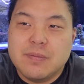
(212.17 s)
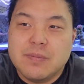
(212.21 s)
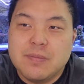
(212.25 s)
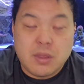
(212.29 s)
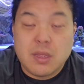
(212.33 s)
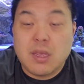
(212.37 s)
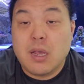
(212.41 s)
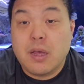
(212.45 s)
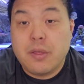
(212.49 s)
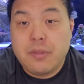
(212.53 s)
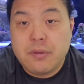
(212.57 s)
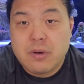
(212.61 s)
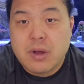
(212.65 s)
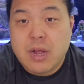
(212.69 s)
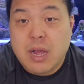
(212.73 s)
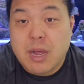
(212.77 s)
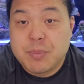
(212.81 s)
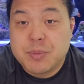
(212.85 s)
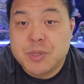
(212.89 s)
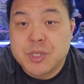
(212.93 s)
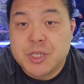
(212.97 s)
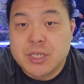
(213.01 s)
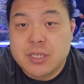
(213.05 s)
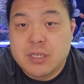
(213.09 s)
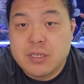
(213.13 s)
The other
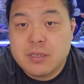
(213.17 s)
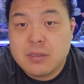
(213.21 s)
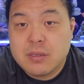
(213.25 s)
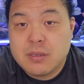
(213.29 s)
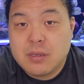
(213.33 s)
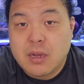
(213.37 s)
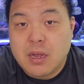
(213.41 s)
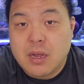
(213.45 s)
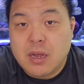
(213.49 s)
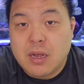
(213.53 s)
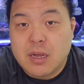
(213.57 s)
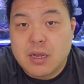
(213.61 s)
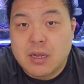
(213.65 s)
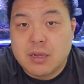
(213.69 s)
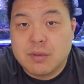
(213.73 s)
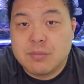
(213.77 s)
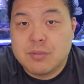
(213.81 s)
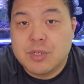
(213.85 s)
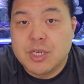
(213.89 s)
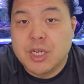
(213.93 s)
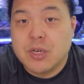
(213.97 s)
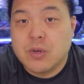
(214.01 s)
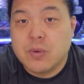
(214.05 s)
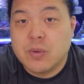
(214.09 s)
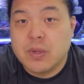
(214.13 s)
option
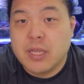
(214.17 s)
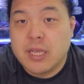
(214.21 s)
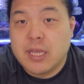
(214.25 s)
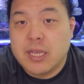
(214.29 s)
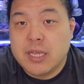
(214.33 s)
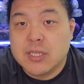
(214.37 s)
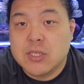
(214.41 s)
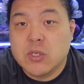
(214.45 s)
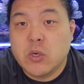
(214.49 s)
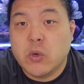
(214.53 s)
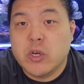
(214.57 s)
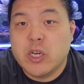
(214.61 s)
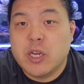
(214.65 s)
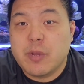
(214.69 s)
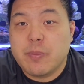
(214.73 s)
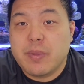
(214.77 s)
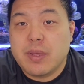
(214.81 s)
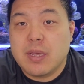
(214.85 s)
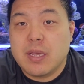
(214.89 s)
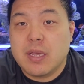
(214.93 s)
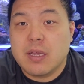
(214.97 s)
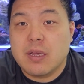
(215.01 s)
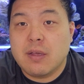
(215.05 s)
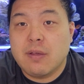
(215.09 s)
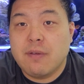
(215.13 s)
generally is going to
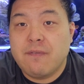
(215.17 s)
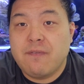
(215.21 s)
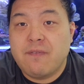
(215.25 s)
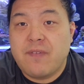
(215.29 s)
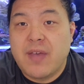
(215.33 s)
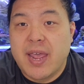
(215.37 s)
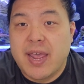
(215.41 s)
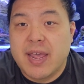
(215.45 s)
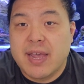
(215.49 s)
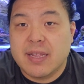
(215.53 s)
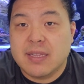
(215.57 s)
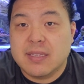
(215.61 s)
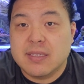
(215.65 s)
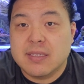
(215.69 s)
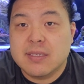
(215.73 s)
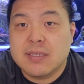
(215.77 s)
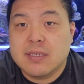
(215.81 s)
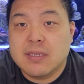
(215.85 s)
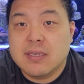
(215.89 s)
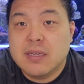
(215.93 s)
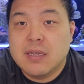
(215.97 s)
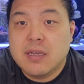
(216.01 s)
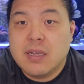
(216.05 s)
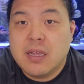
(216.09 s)
be fans.